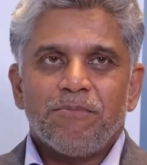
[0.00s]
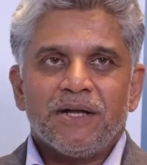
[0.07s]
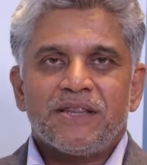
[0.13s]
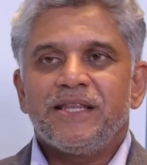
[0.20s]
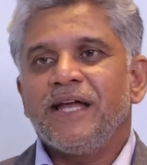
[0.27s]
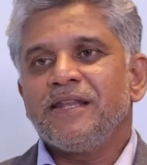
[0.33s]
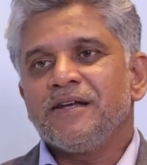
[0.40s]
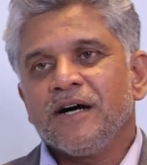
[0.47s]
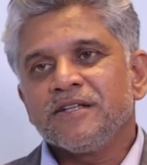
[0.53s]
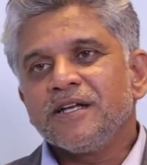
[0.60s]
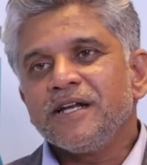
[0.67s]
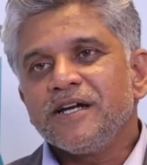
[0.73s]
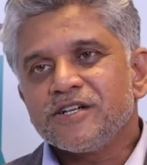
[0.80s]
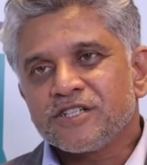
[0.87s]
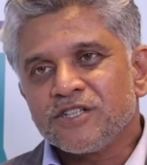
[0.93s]
But then the other
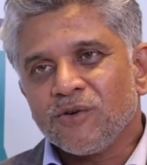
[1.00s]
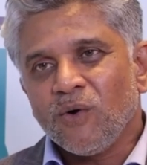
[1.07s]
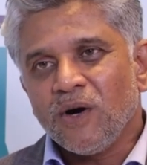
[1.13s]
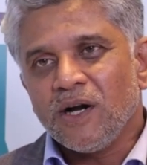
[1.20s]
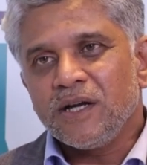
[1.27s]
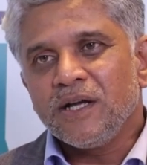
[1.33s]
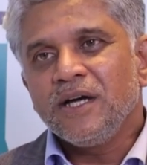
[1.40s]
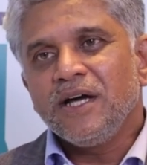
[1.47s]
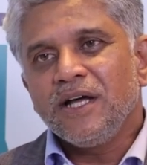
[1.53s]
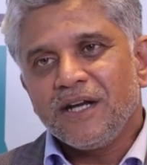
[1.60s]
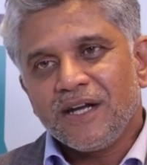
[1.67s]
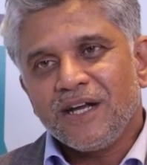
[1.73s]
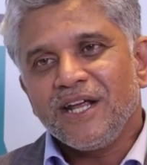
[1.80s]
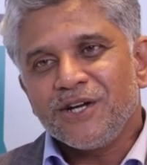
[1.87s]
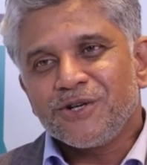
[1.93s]
leaders in the world
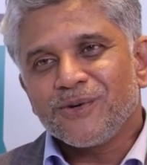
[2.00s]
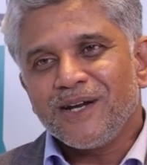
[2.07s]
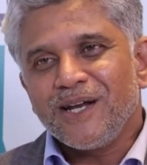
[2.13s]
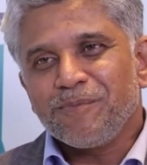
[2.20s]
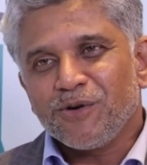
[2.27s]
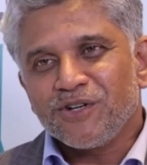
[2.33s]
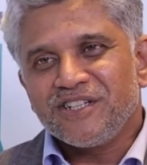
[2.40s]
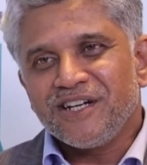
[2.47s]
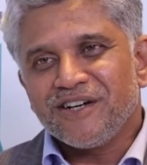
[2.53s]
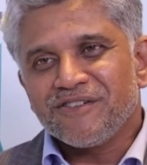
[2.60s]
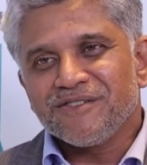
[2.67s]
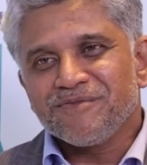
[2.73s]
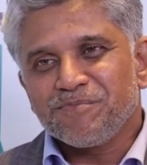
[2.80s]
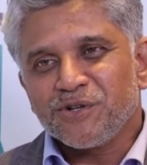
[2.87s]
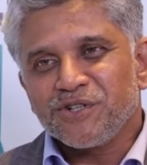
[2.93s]
need to really put
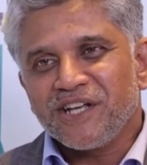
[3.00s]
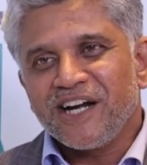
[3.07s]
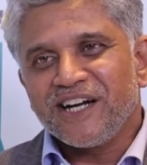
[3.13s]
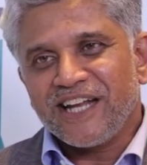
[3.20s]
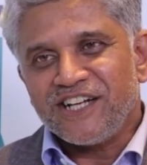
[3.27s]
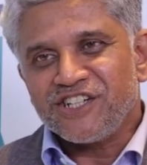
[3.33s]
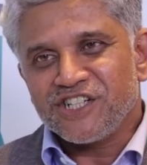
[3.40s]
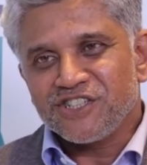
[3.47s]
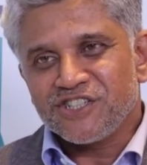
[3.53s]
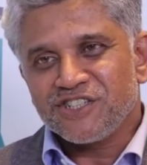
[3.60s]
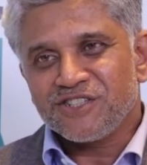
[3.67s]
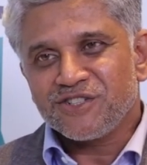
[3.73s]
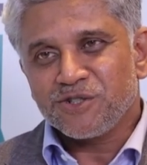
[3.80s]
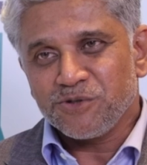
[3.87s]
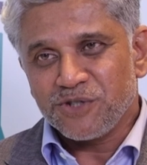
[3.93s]
their
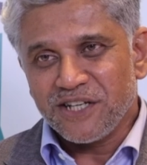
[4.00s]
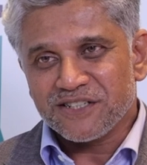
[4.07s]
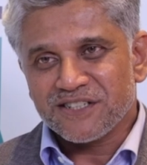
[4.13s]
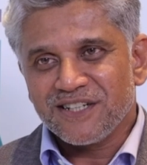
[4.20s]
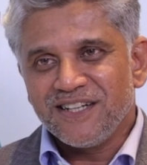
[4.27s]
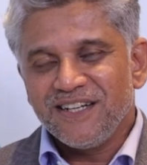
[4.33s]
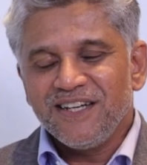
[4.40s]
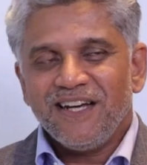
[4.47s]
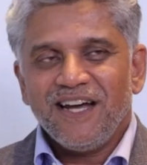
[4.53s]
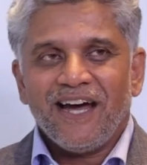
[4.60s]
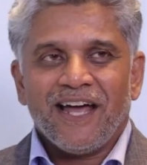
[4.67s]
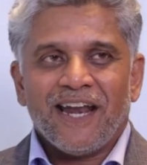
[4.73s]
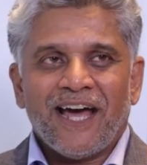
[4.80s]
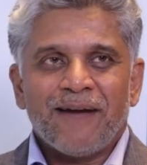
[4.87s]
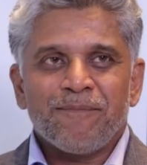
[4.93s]
intentions to this.
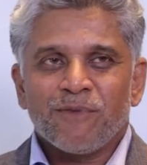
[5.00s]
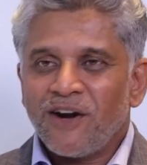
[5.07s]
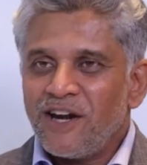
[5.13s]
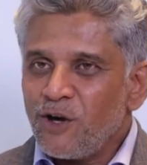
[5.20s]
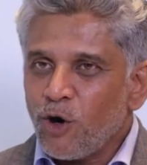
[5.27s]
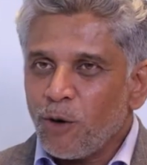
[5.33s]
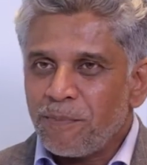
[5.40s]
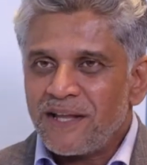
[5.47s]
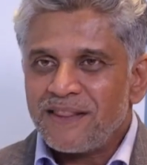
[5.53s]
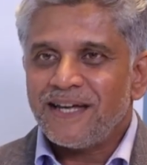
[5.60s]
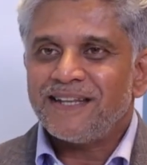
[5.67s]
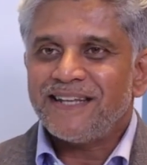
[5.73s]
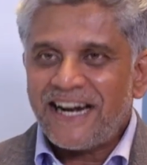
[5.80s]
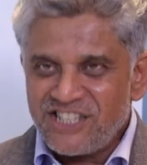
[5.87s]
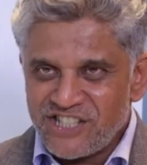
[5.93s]
And I'm really hoping
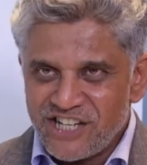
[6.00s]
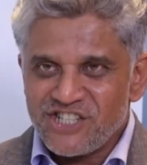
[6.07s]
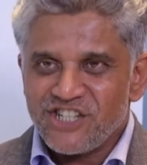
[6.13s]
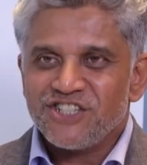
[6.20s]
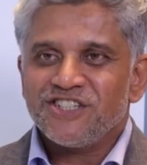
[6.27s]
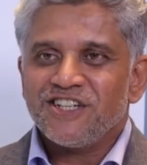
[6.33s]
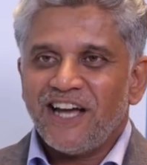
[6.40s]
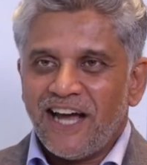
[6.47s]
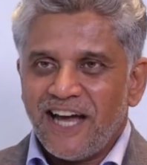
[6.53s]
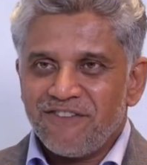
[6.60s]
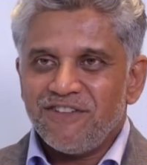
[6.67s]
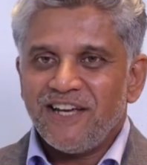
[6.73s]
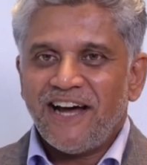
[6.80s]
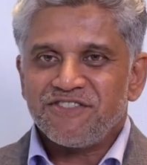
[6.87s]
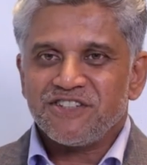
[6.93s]
that changes
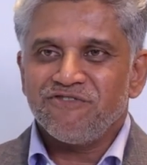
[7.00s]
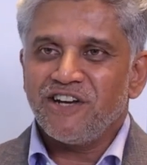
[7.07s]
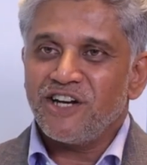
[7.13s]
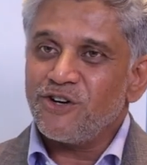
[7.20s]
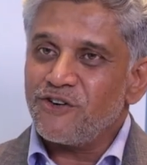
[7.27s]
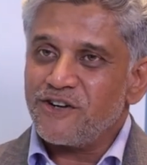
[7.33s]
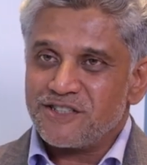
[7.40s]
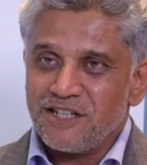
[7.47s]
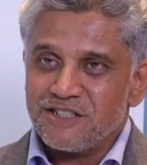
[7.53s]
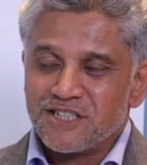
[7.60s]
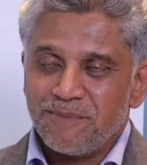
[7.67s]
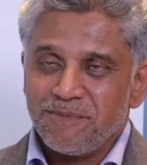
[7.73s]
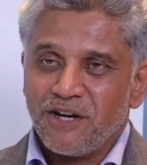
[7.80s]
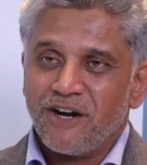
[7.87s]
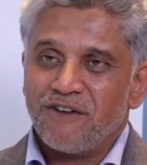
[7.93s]
and we have some very good results
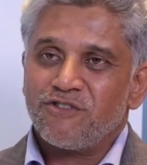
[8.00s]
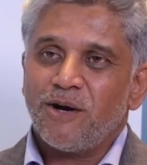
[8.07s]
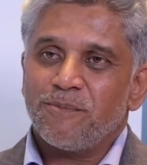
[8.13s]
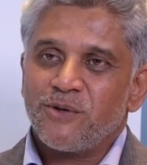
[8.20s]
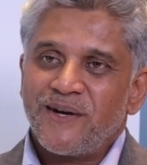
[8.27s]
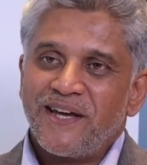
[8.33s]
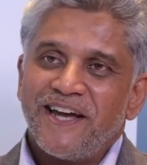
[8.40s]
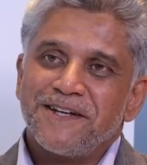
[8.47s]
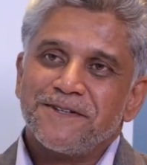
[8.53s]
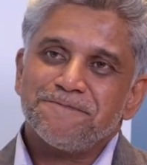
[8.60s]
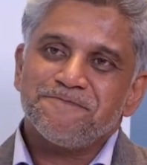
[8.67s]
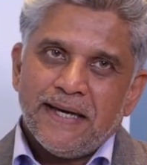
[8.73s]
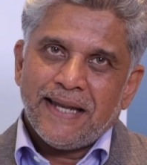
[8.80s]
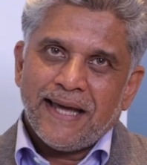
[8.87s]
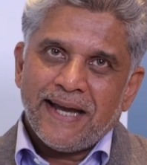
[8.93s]
coming out of COP28.
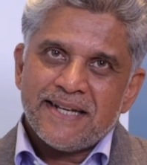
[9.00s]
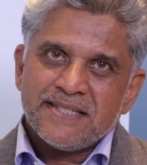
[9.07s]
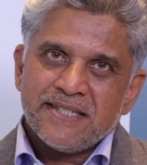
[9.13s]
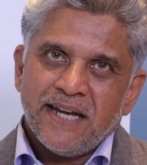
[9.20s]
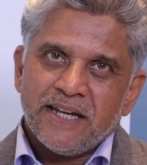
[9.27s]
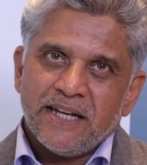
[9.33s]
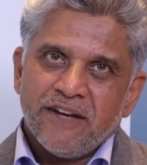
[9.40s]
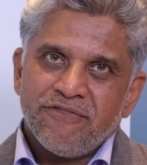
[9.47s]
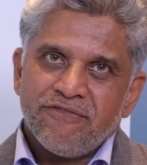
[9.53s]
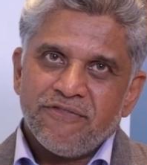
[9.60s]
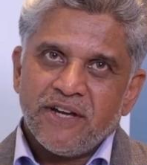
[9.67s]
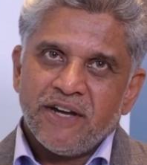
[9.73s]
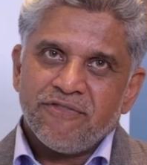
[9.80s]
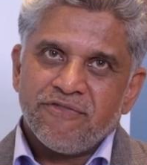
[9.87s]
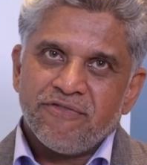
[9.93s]
Like I said, if
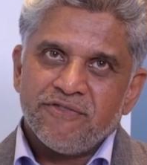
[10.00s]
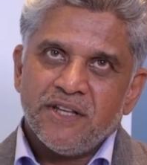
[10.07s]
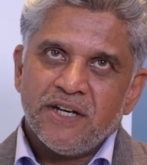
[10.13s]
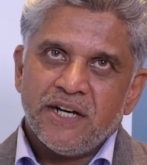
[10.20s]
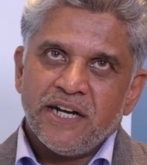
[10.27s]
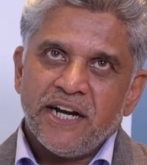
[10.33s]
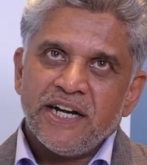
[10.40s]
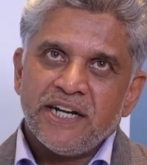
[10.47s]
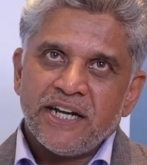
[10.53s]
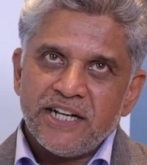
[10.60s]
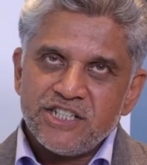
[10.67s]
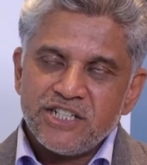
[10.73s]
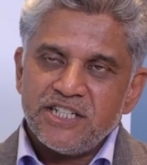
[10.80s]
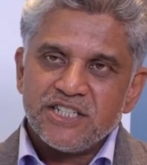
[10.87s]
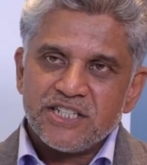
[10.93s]
the
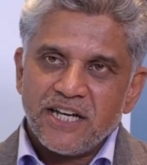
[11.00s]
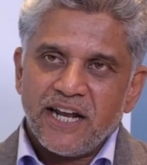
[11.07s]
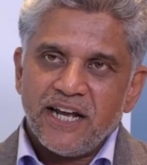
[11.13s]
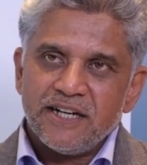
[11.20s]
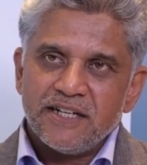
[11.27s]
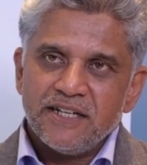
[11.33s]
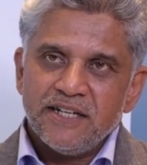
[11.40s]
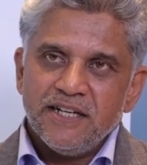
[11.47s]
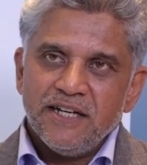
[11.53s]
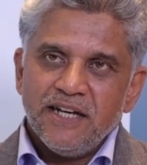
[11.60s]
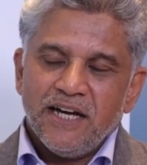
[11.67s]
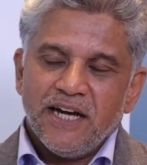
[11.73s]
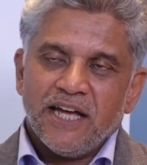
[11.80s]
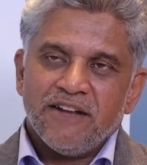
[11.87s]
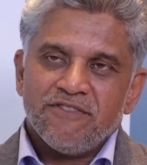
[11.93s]
intention is correct
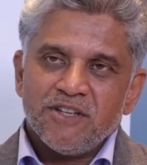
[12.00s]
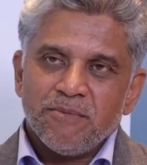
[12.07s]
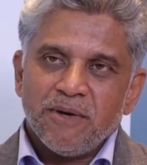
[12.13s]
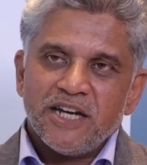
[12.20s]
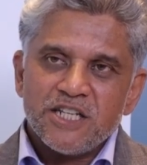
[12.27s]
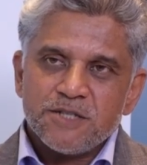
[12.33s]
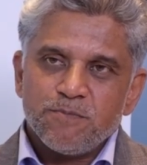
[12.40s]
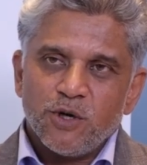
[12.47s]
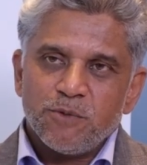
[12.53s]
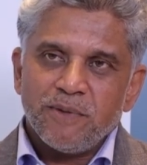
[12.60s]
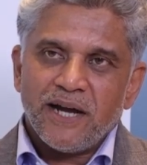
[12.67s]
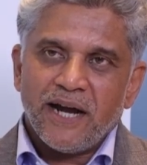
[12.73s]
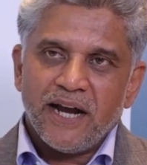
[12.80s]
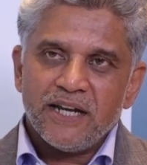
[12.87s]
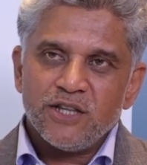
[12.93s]
and if the money is put
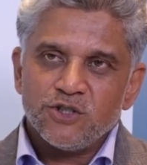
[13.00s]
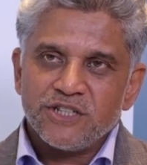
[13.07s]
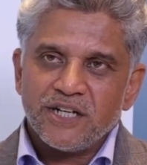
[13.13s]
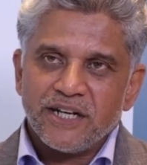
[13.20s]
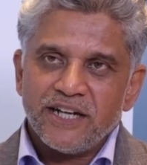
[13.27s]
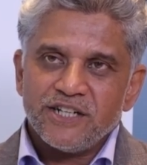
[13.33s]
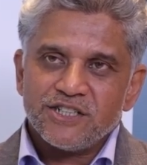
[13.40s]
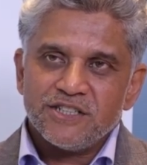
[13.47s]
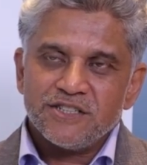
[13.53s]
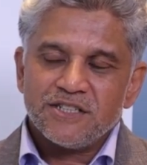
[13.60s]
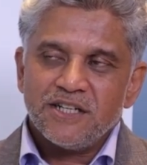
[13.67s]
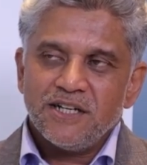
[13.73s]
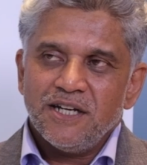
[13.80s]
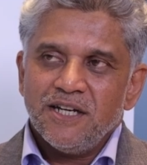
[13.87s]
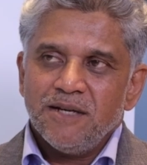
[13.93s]
behind those intentions,
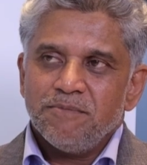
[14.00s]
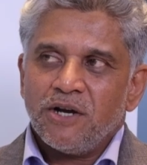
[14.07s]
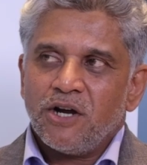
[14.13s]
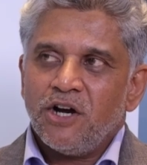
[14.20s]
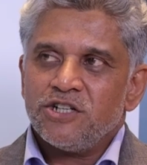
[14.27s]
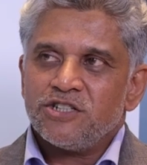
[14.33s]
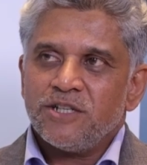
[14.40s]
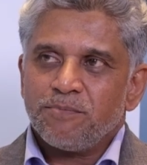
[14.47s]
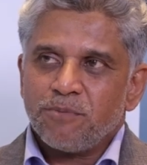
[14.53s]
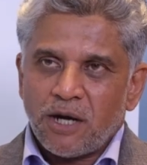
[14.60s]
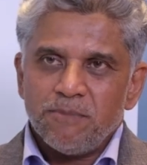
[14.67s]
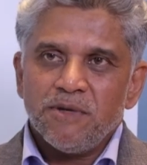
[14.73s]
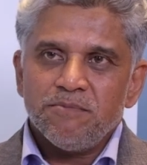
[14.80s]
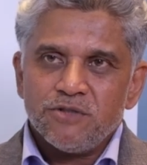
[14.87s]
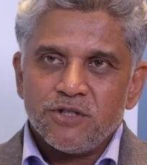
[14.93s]
because the
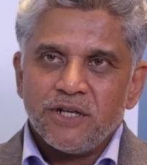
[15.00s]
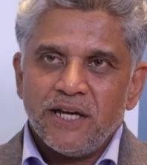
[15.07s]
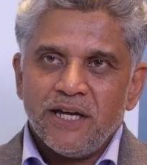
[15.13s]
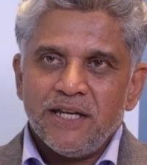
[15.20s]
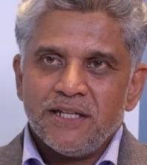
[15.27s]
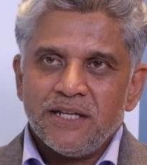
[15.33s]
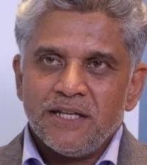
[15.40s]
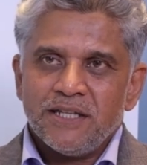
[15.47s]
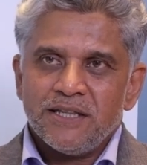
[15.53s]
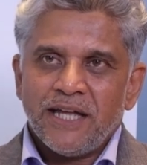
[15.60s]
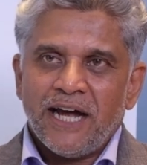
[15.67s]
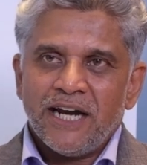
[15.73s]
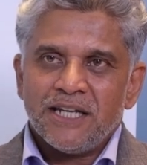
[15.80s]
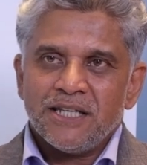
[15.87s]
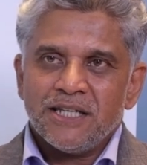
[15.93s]
problem today
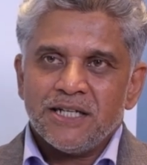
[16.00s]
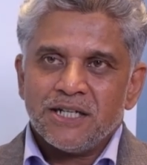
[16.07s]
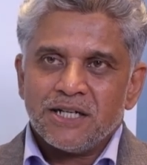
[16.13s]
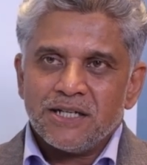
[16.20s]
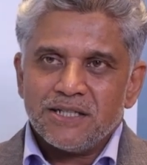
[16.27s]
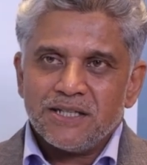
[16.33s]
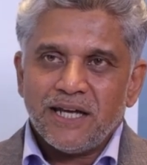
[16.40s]
that the